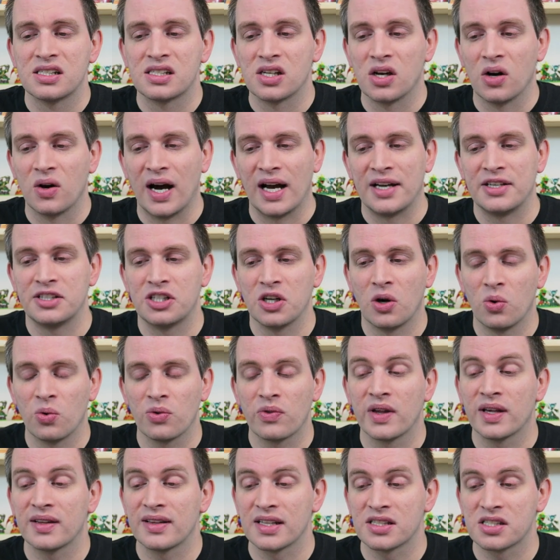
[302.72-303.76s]
So I
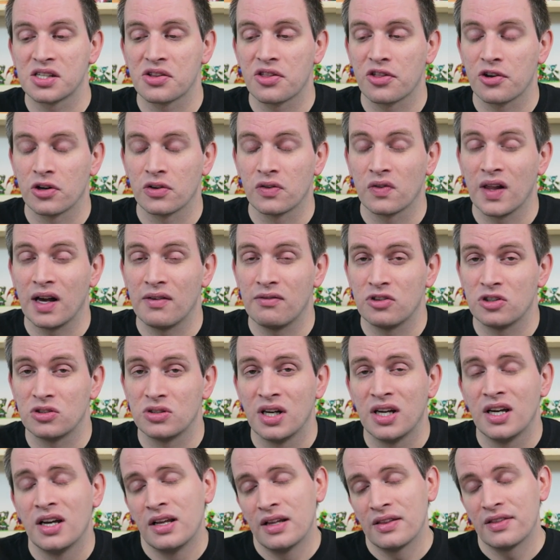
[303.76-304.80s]
don't think that's third
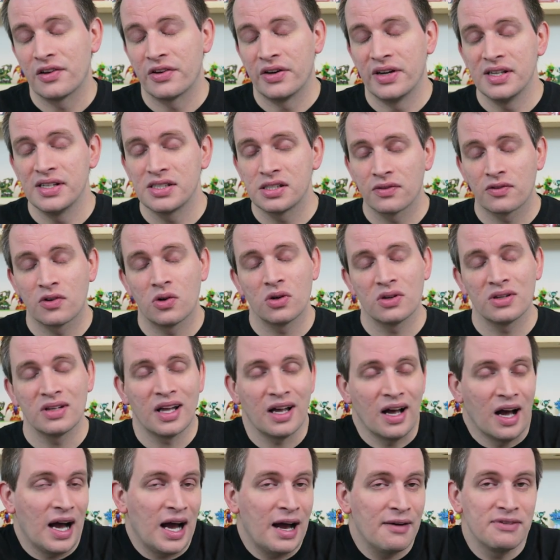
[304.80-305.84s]
level. There is,
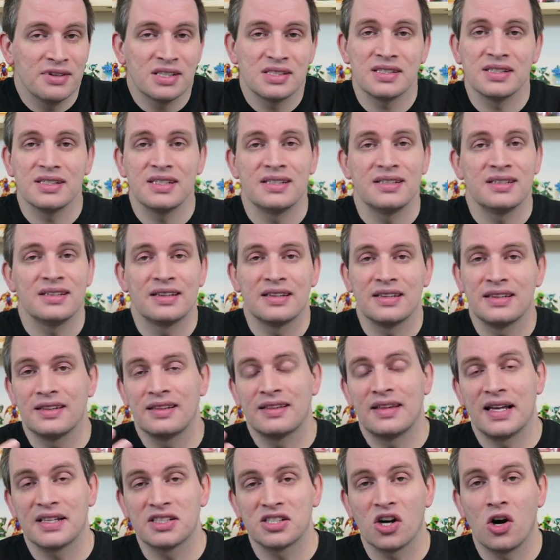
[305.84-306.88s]
a obviously,
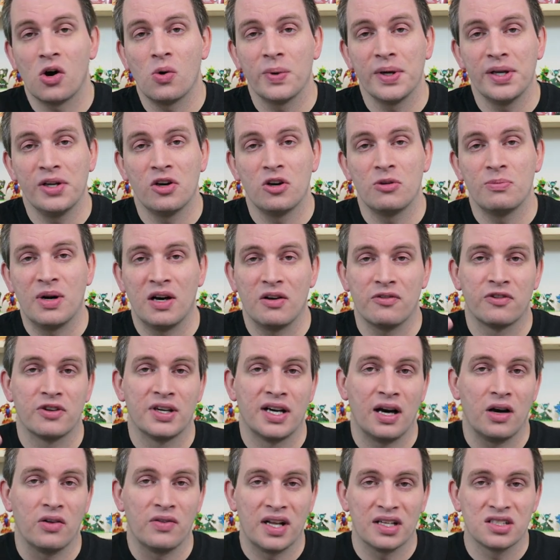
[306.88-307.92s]
that's all we know about for
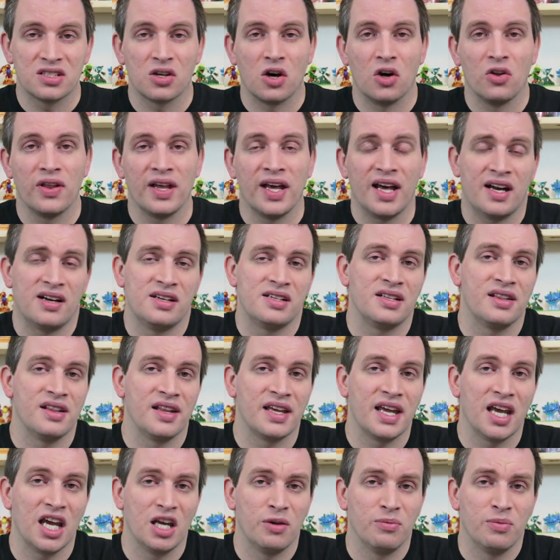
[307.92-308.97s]
now. That's all they added to
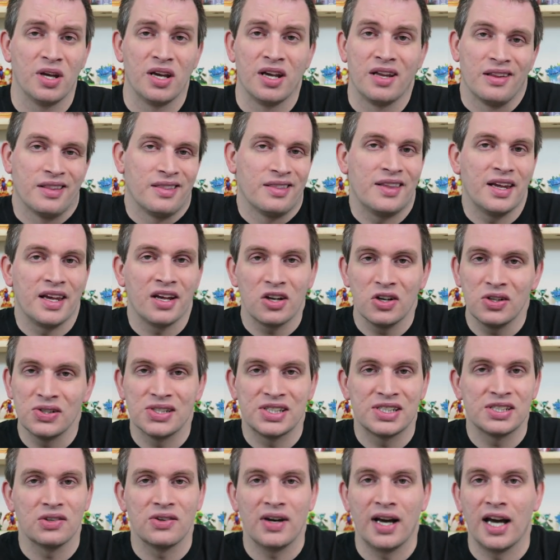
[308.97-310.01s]
the game. They
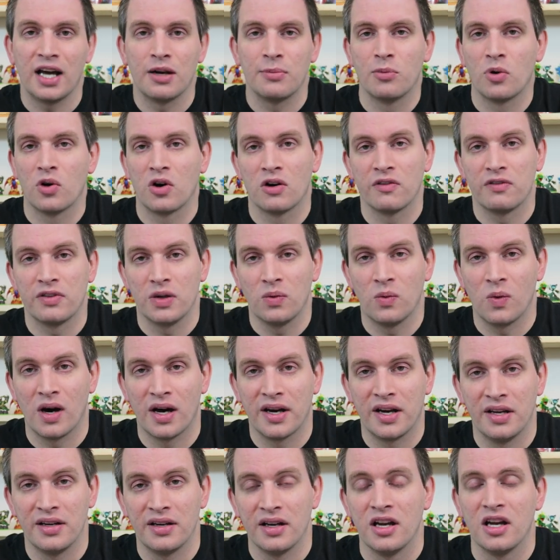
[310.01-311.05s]
could still add more if they
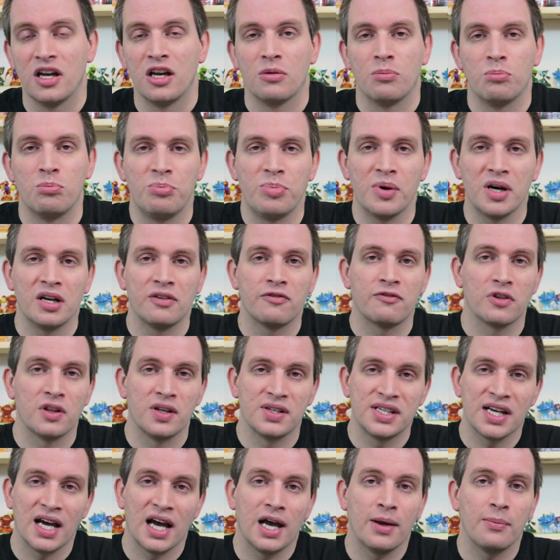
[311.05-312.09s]
wanted, but for
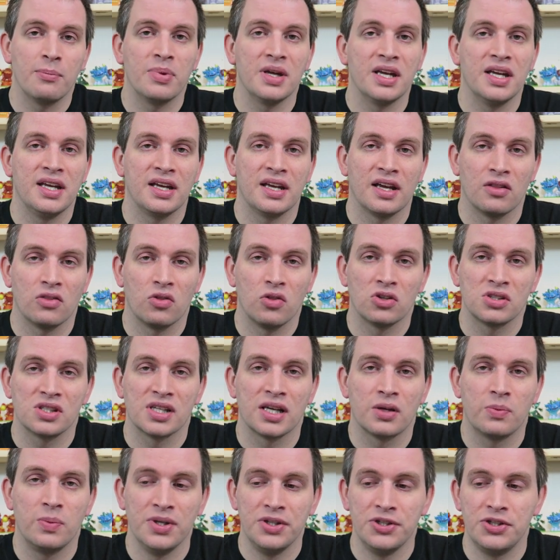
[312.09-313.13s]
the time being, it looks
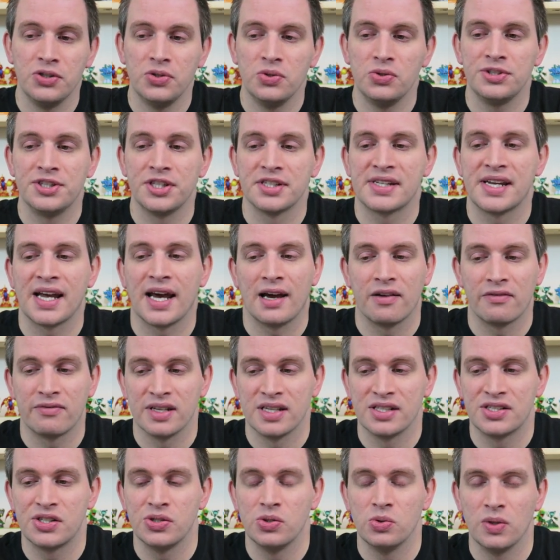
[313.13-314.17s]
like we do just have
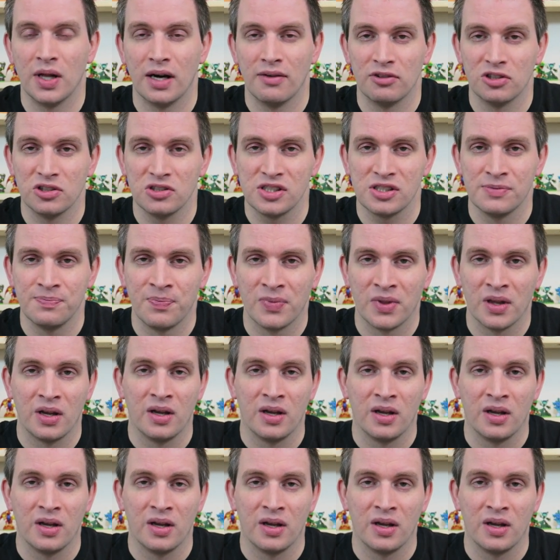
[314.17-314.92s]
these two levels.